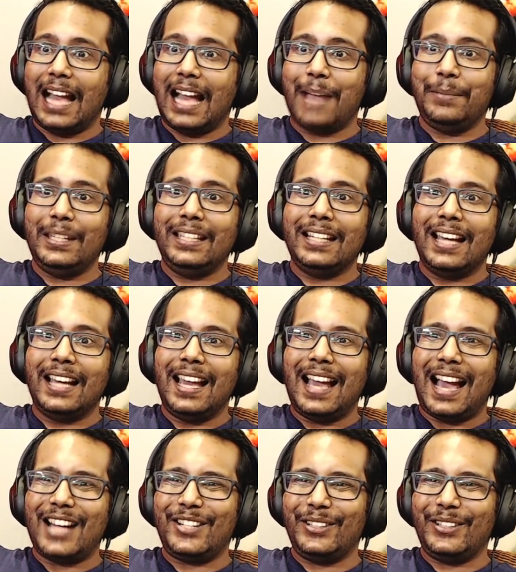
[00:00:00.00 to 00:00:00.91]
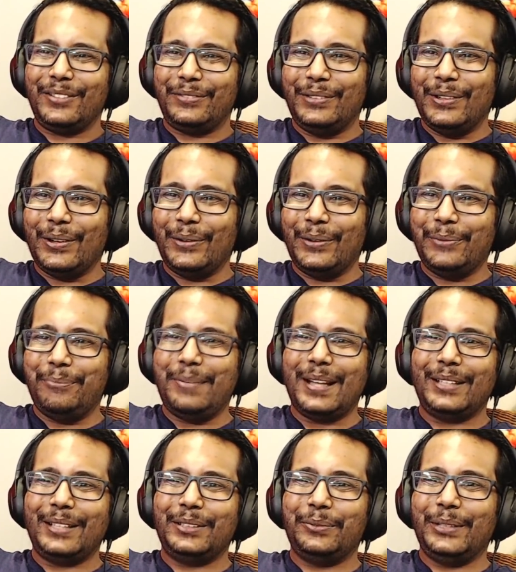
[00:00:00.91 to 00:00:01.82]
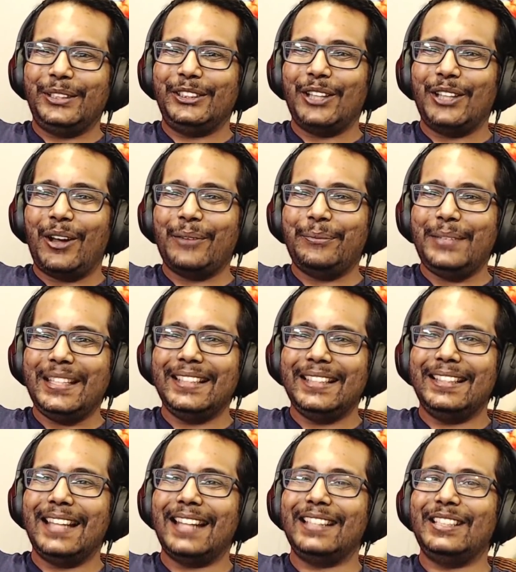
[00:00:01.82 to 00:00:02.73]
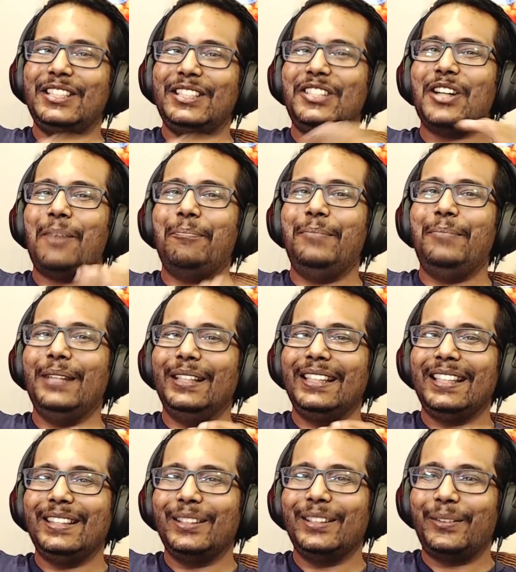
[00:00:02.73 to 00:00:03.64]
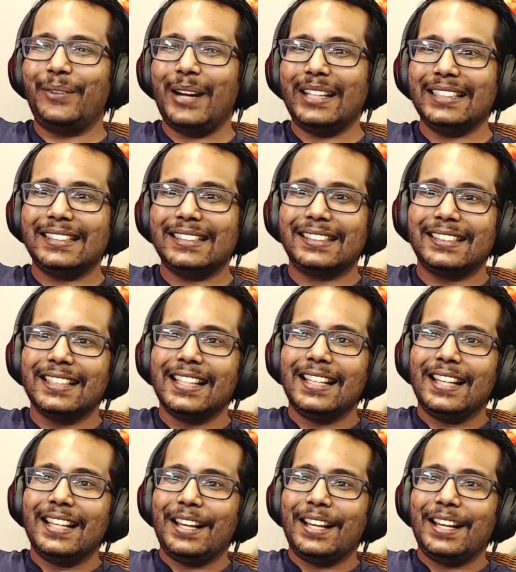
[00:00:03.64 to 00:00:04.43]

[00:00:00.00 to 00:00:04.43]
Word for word: I mean, I should have known better with Sean Bean getting top billing in the credits,